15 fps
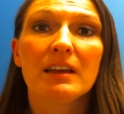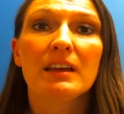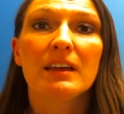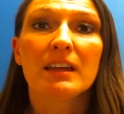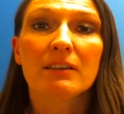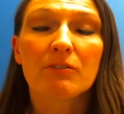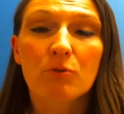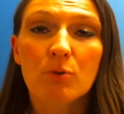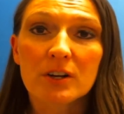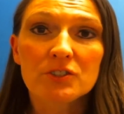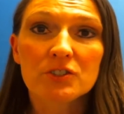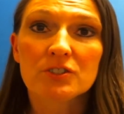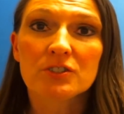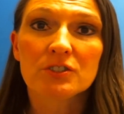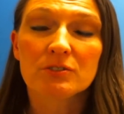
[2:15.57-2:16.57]
If what
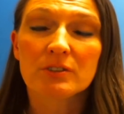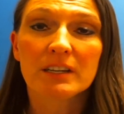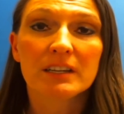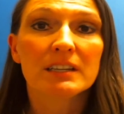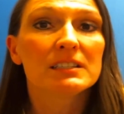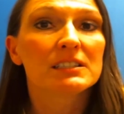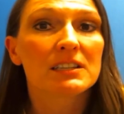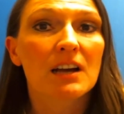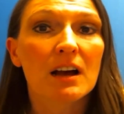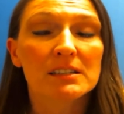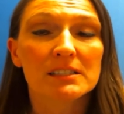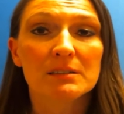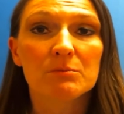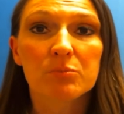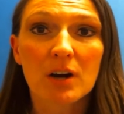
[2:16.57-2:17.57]
you're doing is
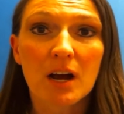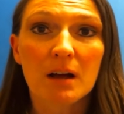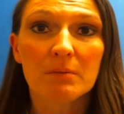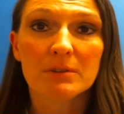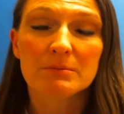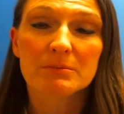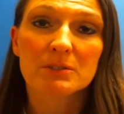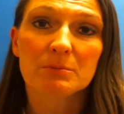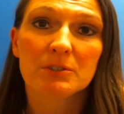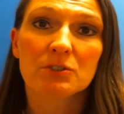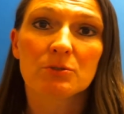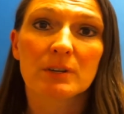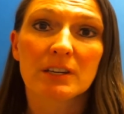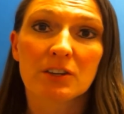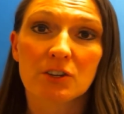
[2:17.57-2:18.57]
causing problems
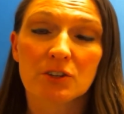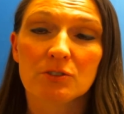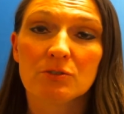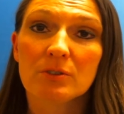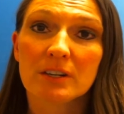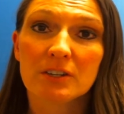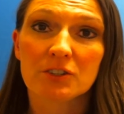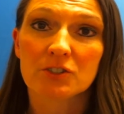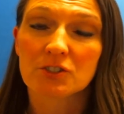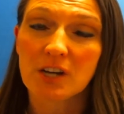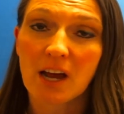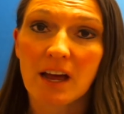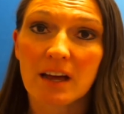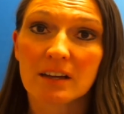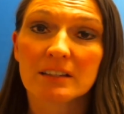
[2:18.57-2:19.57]
between you and your
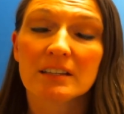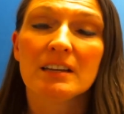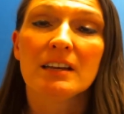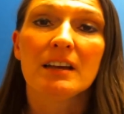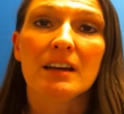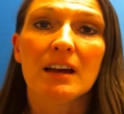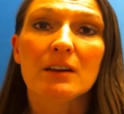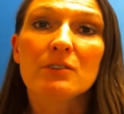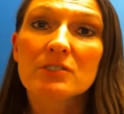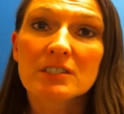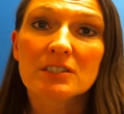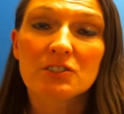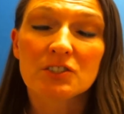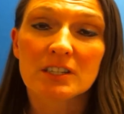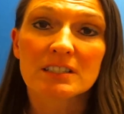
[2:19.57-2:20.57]
child, I would
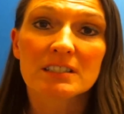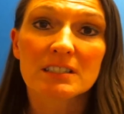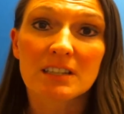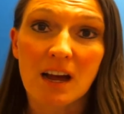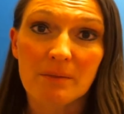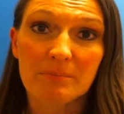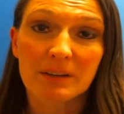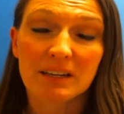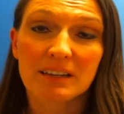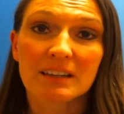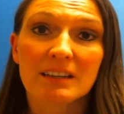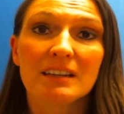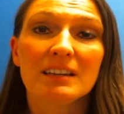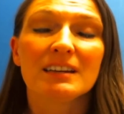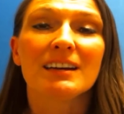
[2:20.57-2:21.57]
suggest stopping.
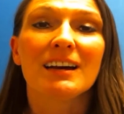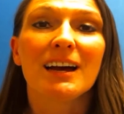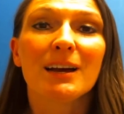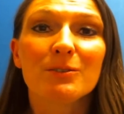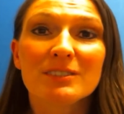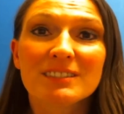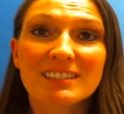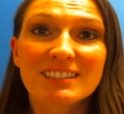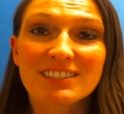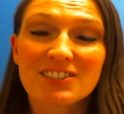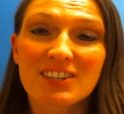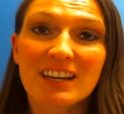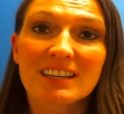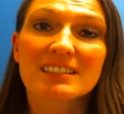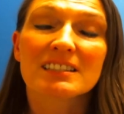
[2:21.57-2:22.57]
I would
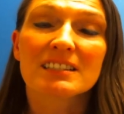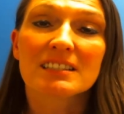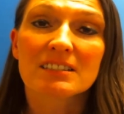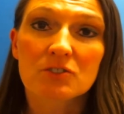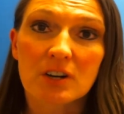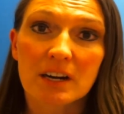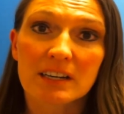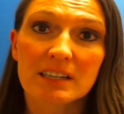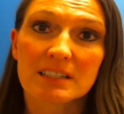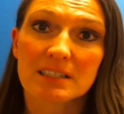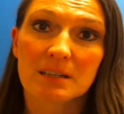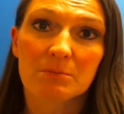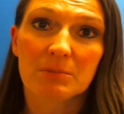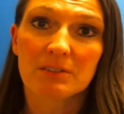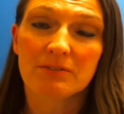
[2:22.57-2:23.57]
suggest trying to
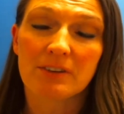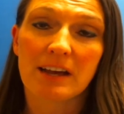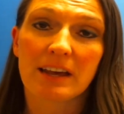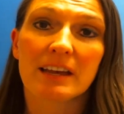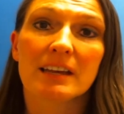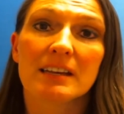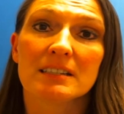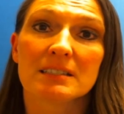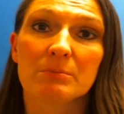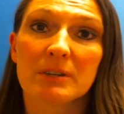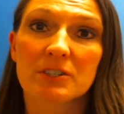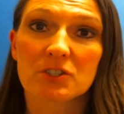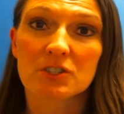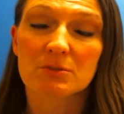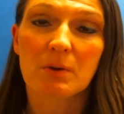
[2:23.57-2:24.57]
simplify it as
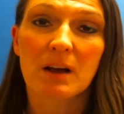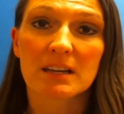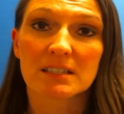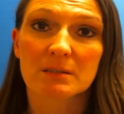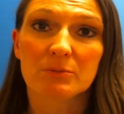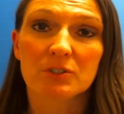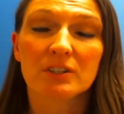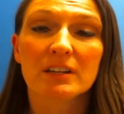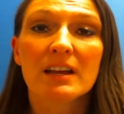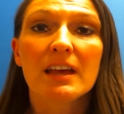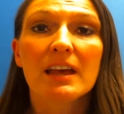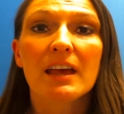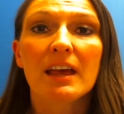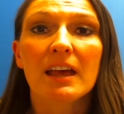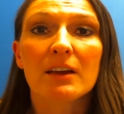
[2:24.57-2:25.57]
much as possible
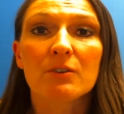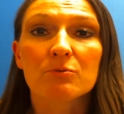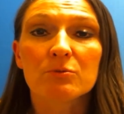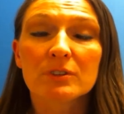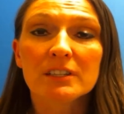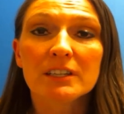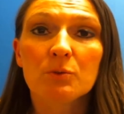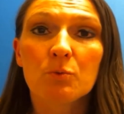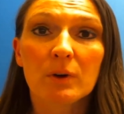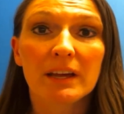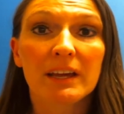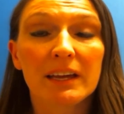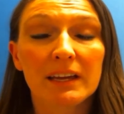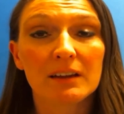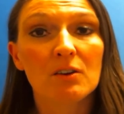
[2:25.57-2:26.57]
and really
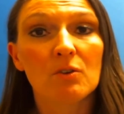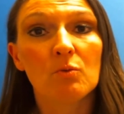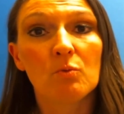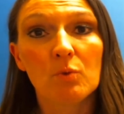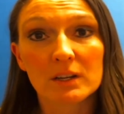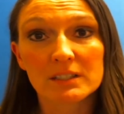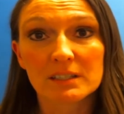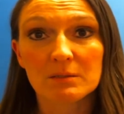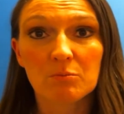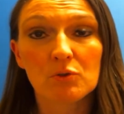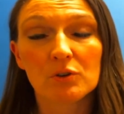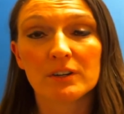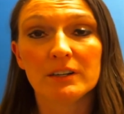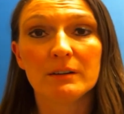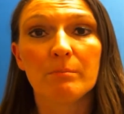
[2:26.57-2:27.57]
weigh what's
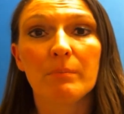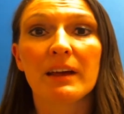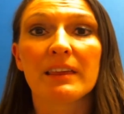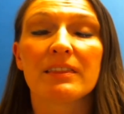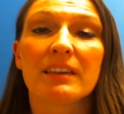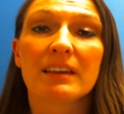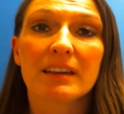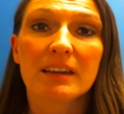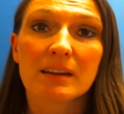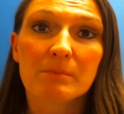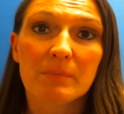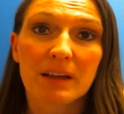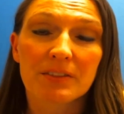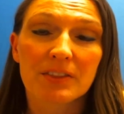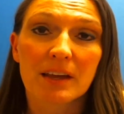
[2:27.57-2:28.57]
important by thinking
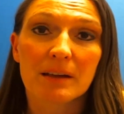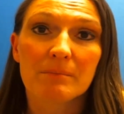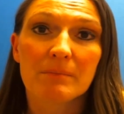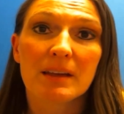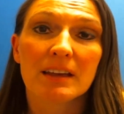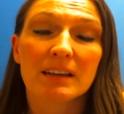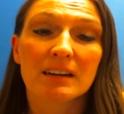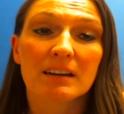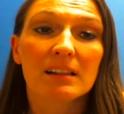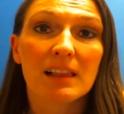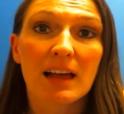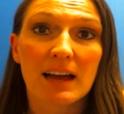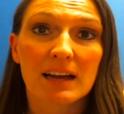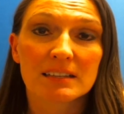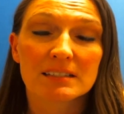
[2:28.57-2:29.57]
about them and
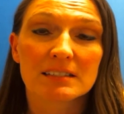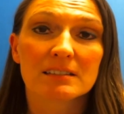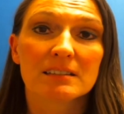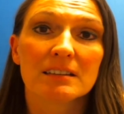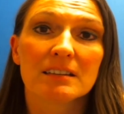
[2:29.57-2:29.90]
glass